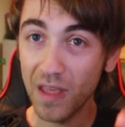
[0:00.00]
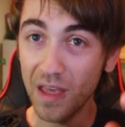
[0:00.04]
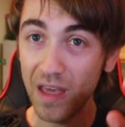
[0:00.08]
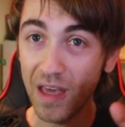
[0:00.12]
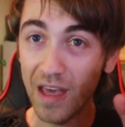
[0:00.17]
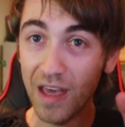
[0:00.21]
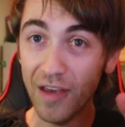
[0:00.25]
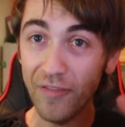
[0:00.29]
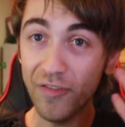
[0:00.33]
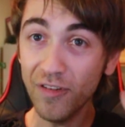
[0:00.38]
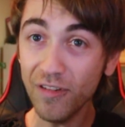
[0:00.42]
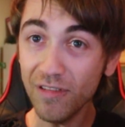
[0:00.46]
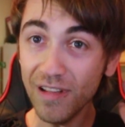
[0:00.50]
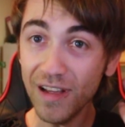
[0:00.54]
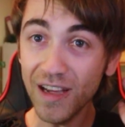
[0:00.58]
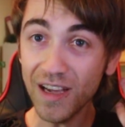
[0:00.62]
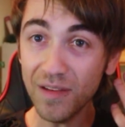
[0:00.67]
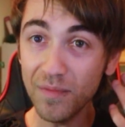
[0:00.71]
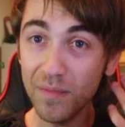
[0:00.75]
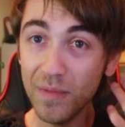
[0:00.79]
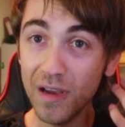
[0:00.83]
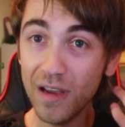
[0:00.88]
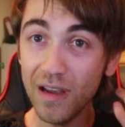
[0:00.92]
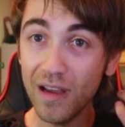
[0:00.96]
if you're
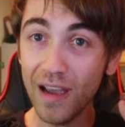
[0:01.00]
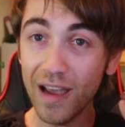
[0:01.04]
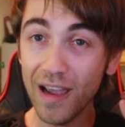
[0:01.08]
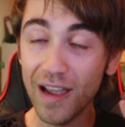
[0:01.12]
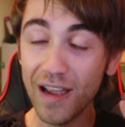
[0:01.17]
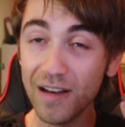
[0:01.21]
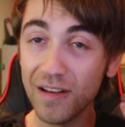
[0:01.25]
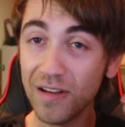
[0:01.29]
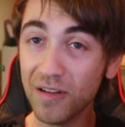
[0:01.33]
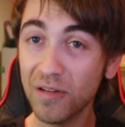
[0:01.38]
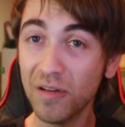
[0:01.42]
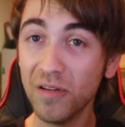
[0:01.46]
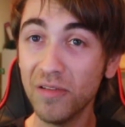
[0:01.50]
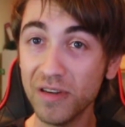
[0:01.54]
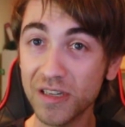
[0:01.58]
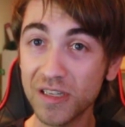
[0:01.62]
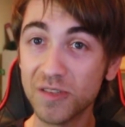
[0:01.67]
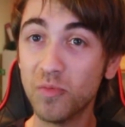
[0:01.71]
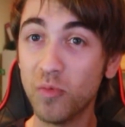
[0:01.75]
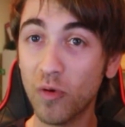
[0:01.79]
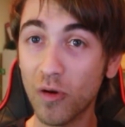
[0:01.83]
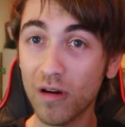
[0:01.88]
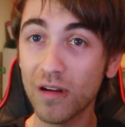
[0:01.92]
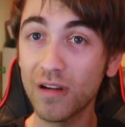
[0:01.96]
like me and you're always
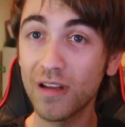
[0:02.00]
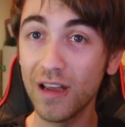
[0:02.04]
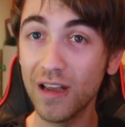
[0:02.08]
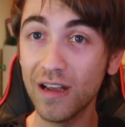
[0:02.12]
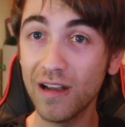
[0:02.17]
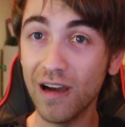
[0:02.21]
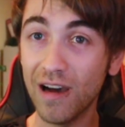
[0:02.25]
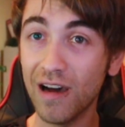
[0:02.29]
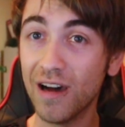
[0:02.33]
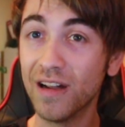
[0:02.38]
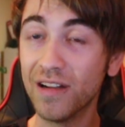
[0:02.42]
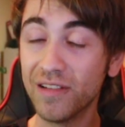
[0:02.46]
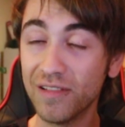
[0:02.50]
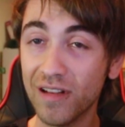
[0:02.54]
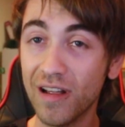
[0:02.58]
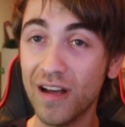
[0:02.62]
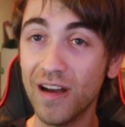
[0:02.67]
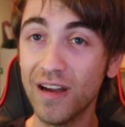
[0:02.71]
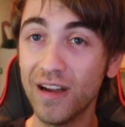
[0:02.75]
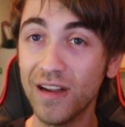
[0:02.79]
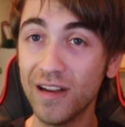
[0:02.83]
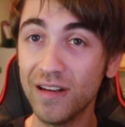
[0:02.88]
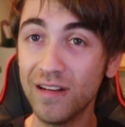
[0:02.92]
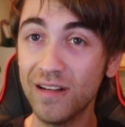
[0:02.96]
working
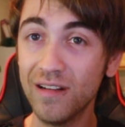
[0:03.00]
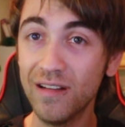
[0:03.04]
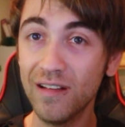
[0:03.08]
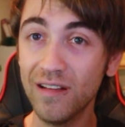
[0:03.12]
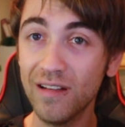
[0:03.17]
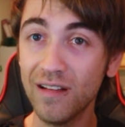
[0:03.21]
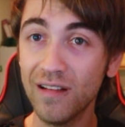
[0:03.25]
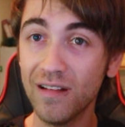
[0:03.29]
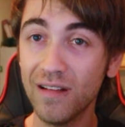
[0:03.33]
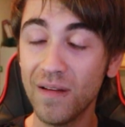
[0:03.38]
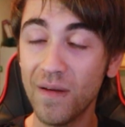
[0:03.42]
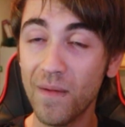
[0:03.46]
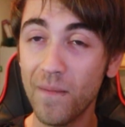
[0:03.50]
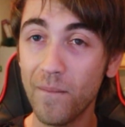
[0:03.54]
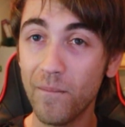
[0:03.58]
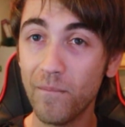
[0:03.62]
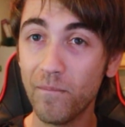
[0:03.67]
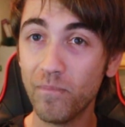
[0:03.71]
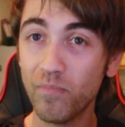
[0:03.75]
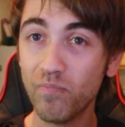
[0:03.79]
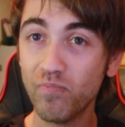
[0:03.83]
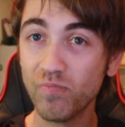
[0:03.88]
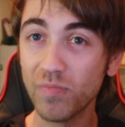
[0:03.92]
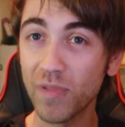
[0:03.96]
online
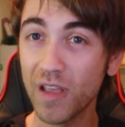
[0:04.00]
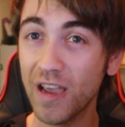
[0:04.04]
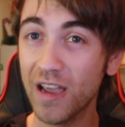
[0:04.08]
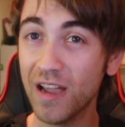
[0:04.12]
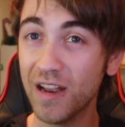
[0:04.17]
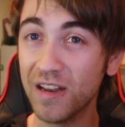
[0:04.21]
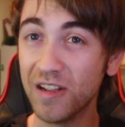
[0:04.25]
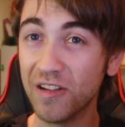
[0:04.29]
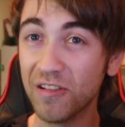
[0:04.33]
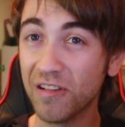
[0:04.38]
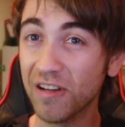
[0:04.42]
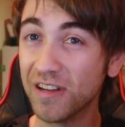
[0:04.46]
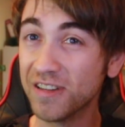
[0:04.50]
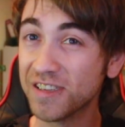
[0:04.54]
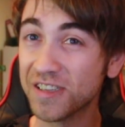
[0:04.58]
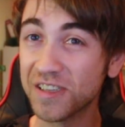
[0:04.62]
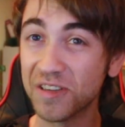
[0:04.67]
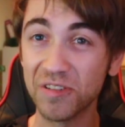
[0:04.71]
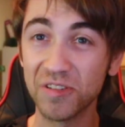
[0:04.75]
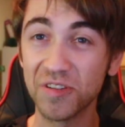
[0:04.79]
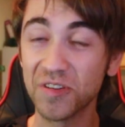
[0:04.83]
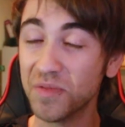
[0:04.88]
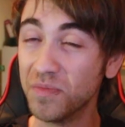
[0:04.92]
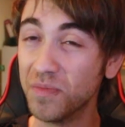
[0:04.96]
and you're on
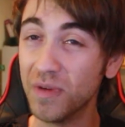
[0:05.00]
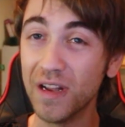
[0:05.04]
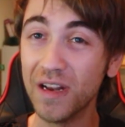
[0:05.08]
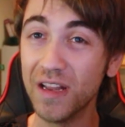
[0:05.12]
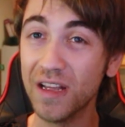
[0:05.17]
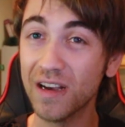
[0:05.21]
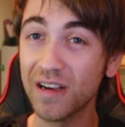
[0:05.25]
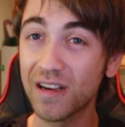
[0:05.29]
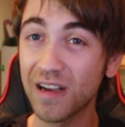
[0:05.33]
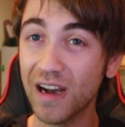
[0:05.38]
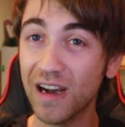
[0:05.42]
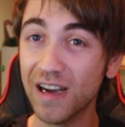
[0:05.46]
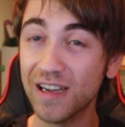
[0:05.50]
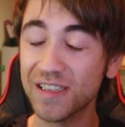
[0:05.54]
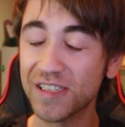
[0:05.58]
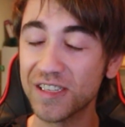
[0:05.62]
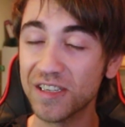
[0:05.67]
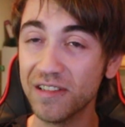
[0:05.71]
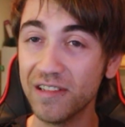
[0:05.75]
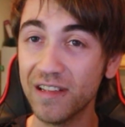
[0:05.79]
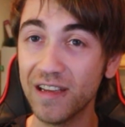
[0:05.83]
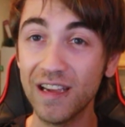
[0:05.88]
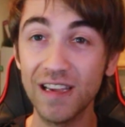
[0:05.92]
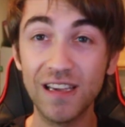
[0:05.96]
social media
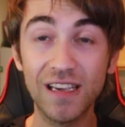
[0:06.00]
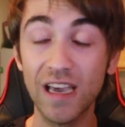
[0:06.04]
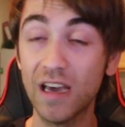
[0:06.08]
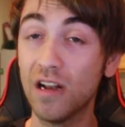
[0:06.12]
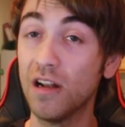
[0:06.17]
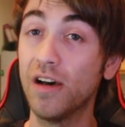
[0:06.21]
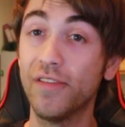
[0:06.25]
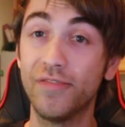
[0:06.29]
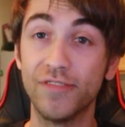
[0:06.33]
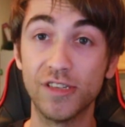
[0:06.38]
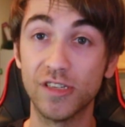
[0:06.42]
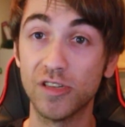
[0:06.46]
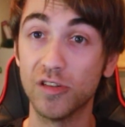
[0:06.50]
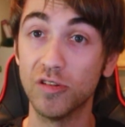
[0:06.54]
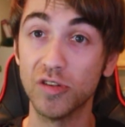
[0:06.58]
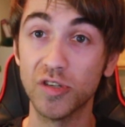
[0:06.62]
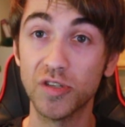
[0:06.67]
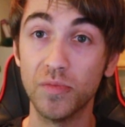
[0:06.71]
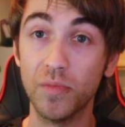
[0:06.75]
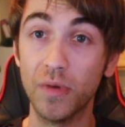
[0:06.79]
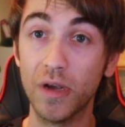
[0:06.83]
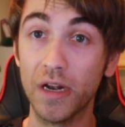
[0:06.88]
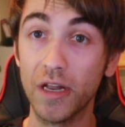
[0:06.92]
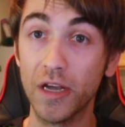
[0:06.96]
constantly, get off of
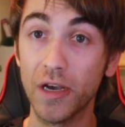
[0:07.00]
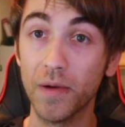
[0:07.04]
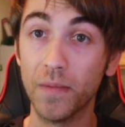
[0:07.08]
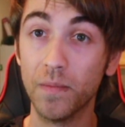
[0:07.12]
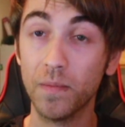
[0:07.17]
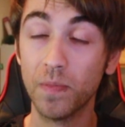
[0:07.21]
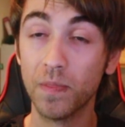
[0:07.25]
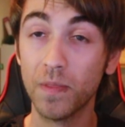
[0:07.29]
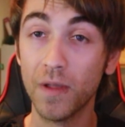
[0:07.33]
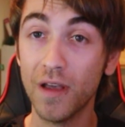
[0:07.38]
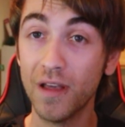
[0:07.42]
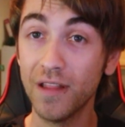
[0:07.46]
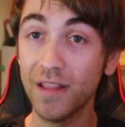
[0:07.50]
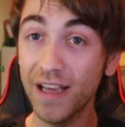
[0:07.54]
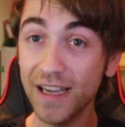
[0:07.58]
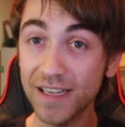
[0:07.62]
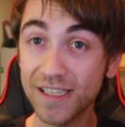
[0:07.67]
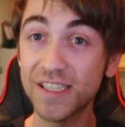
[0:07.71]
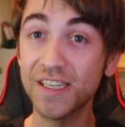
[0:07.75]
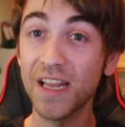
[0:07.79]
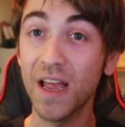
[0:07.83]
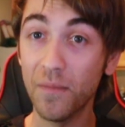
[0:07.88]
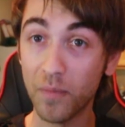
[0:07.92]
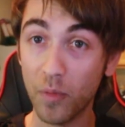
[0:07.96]
social media. That's
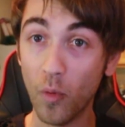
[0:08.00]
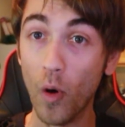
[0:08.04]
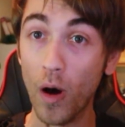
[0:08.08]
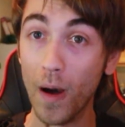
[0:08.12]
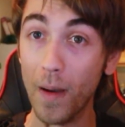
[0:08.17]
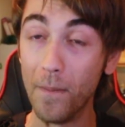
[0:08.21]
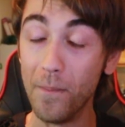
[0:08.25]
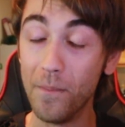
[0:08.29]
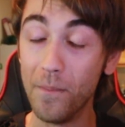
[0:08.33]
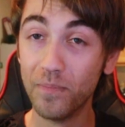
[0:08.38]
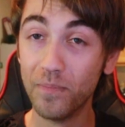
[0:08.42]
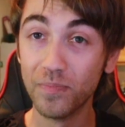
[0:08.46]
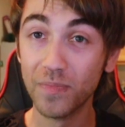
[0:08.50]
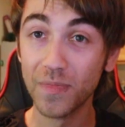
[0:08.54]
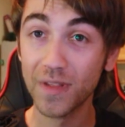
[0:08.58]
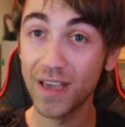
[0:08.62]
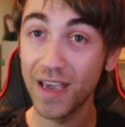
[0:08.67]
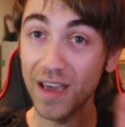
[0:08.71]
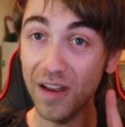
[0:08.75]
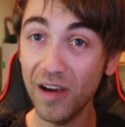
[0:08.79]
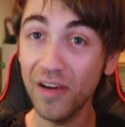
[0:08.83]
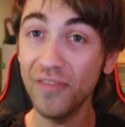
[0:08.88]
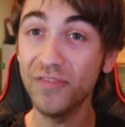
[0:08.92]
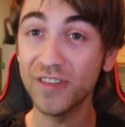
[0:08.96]
step one.
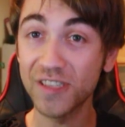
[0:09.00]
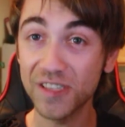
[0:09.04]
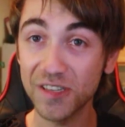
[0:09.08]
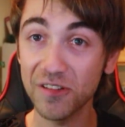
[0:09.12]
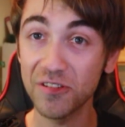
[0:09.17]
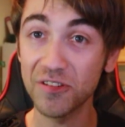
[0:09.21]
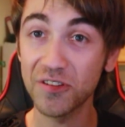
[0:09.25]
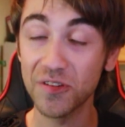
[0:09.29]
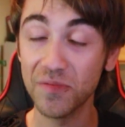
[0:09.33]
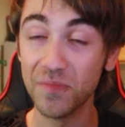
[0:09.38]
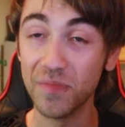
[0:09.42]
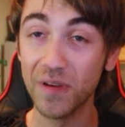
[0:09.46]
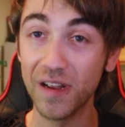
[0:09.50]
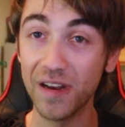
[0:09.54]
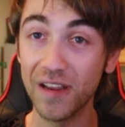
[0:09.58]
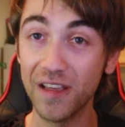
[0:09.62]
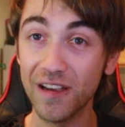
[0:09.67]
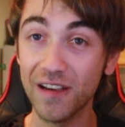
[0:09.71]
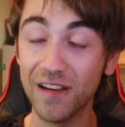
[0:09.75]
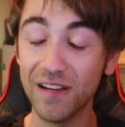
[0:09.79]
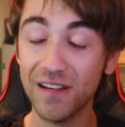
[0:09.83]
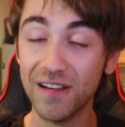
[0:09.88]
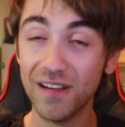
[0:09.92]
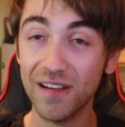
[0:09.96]
Get off of social
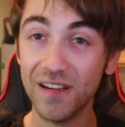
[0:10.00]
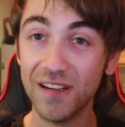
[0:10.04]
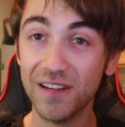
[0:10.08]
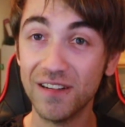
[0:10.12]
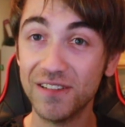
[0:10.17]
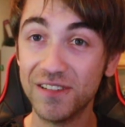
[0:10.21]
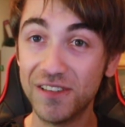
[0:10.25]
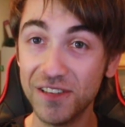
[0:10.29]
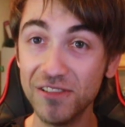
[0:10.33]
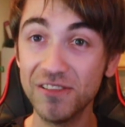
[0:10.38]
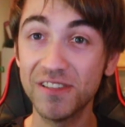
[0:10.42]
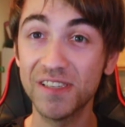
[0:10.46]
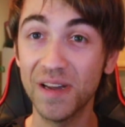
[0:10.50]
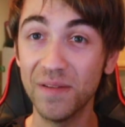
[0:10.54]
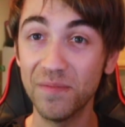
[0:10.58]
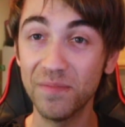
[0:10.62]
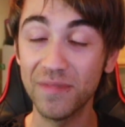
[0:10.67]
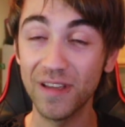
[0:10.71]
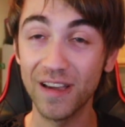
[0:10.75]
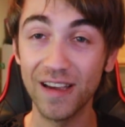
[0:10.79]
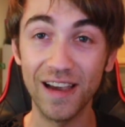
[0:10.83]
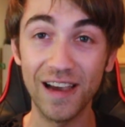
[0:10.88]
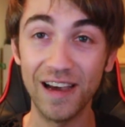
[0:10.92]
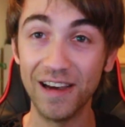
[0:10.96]
media. Do
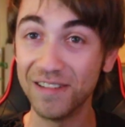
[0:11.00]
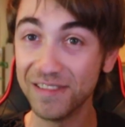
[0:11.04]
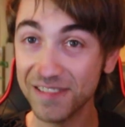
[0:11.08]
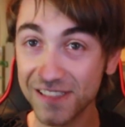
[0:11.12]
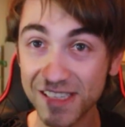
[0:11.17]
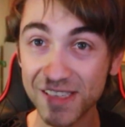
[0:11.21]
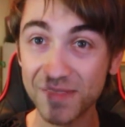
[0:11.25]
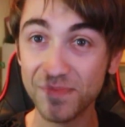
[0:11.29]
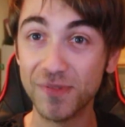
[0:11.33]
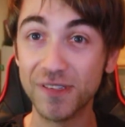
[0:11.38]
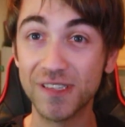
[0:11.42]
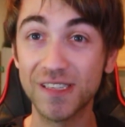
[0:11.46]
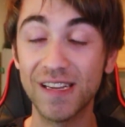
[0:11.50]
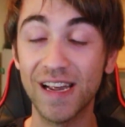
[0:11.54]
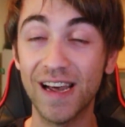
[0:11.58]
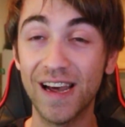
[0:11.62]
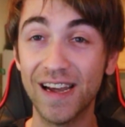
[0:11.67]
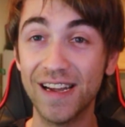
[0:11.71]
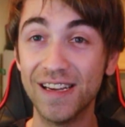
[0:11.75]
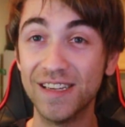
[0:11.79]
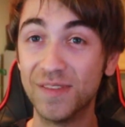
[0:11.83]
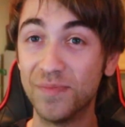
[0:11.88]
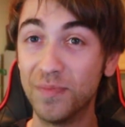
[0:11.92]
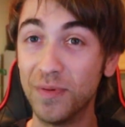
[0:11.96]
something else
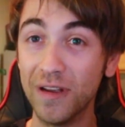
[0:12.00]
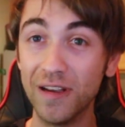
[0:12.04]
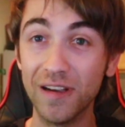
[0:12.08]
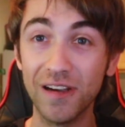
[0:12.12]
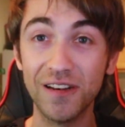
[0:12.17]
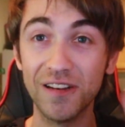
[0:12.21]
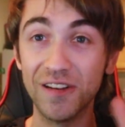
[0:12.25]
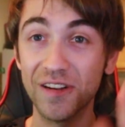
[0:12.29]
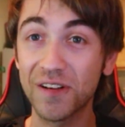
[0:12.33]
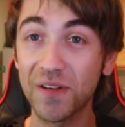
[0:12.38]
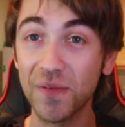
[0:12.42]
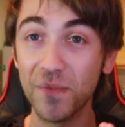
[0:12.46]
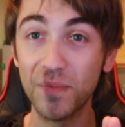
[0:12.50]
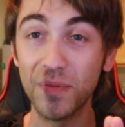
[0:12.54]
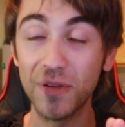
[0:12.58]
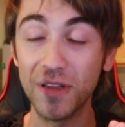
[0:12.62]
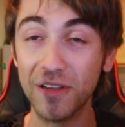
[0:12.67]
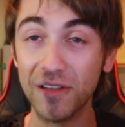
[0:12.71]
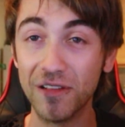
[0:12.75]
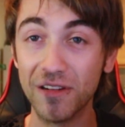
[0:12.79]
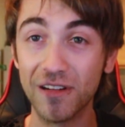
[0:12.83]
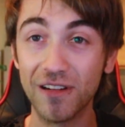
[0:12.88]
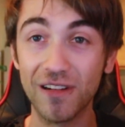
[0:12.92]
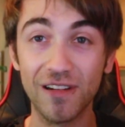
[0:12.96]
besides being on your
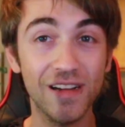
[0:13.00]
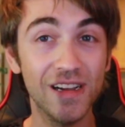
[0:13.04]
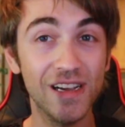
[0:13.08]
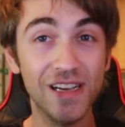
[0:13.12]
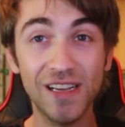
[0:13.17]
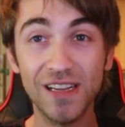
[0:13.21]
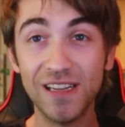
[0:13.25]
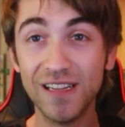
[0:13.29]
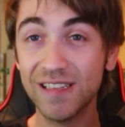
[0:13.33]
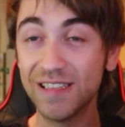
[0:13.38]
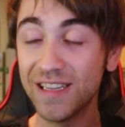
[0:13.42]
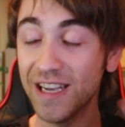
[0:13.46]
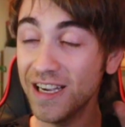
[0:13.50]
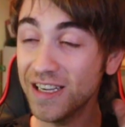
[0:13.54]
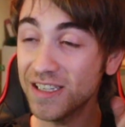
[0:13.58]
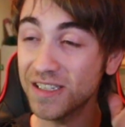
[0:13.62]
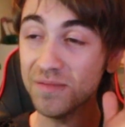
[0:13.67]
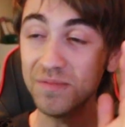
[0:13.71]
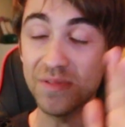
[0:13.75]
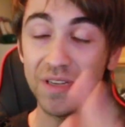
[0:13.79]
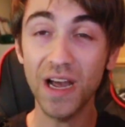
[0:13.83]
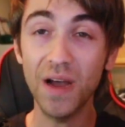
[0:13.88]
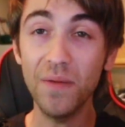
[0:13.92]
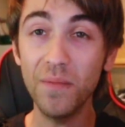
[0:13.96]
computer. Take
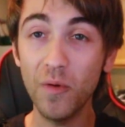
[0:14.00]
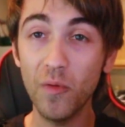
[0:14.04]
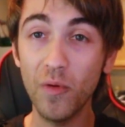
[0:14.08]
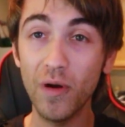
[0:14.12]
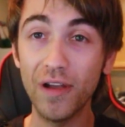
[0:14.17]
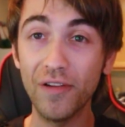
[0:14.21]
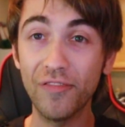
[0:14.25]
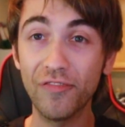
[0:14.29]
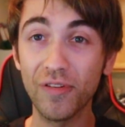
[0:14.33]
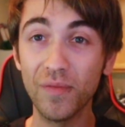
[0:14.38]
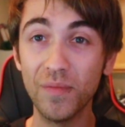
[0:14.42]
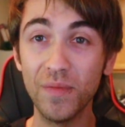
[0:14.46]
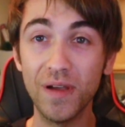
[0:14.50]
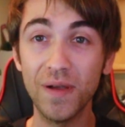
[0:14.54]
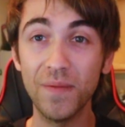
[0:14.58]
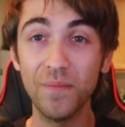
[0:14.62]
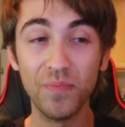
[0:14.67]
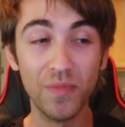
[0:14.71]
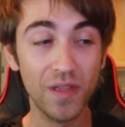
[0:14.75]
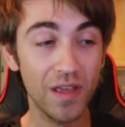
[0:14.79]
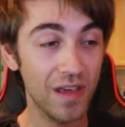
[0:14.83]
some time away from it.